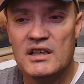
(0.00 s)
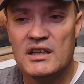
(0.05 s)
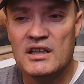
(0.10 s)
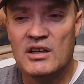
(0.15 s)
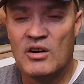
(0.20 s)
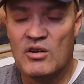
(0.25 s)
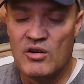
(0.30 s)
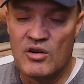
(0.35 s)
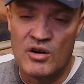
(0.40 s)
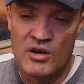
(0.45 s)

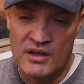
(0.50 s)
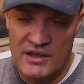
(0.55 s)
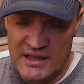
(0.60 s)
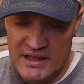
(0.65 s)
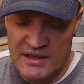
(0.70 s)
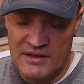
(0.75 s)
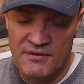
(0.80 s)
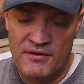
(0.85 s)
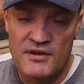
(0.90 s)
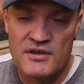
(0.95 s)
or
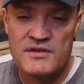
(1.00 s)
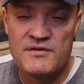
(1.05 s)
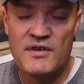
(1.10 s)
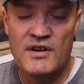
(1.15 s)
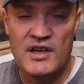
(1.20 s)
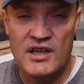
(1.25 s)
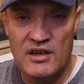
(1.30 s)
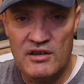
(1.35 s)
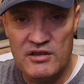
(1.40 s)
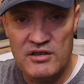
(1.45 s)
in the first
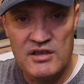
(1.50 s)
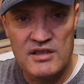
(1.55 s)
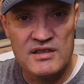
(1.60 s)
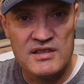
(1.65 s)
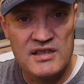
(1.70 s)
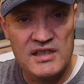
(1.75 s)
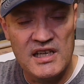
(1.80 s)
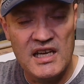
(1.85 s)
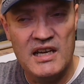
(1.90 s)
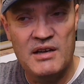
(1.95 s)
video, you could
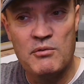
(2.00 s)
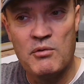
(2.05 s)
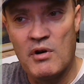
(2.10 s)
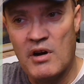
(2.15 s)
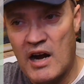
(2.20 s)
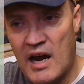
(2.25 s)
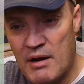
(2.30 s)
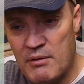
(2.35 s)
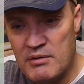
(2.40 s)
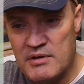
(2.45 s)
see
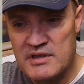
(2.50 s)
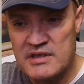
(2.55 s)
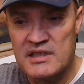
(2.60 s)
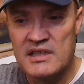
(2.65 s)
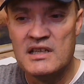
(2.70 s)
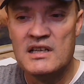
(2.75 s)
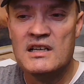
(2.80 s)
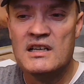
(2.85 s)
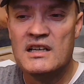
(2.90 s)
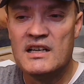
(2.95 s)
where I was